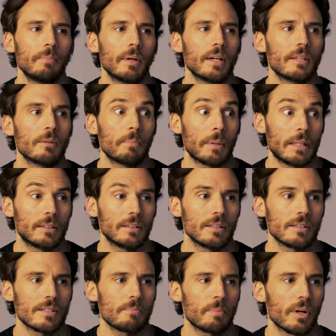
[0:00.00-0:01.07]
by the
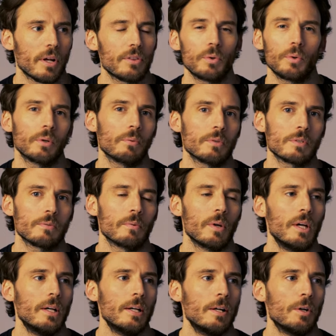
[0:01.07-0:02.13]
Beatles, but I thought it was
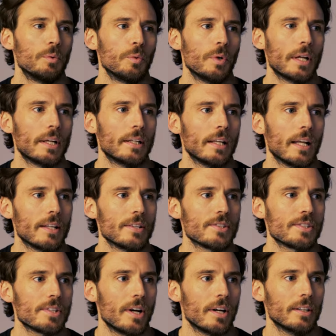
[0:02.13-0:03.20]
written and
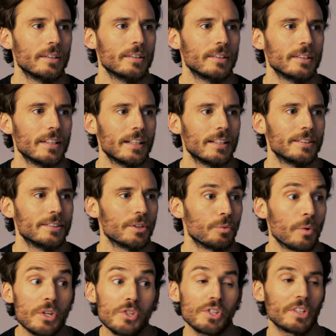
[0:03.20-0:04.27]
sung and
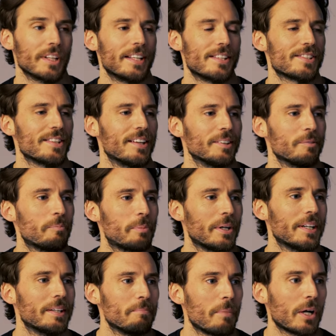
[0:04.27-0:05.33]
originally sung
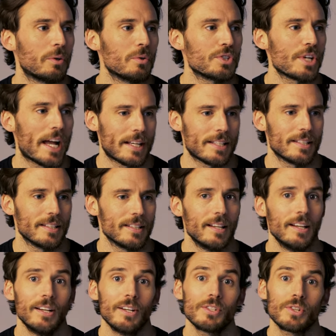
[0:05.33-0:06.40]
by Michael Jackson.
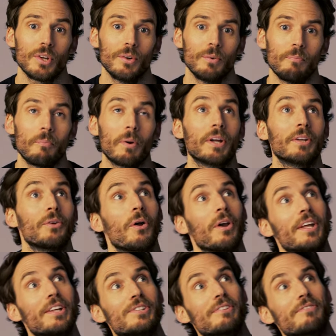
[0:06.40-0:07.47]
So my
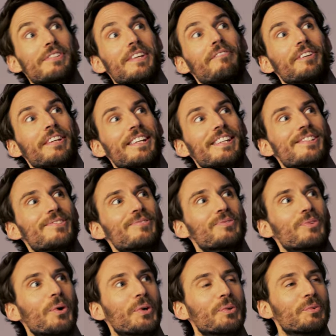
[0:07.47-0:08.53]
knowledge of 70s
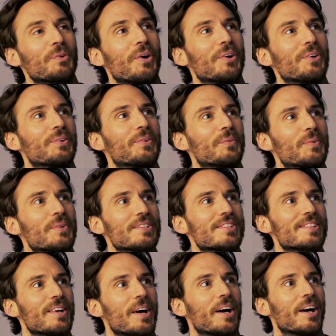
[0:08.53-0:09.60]
rock and roll
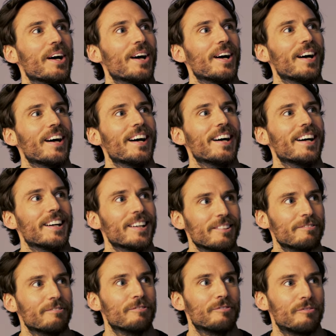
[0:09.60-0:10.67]
was uh,
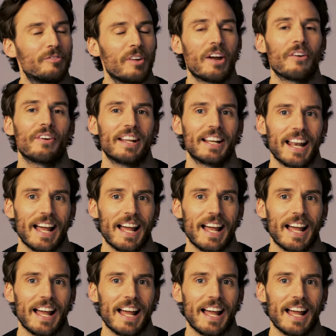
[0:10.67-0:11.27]
very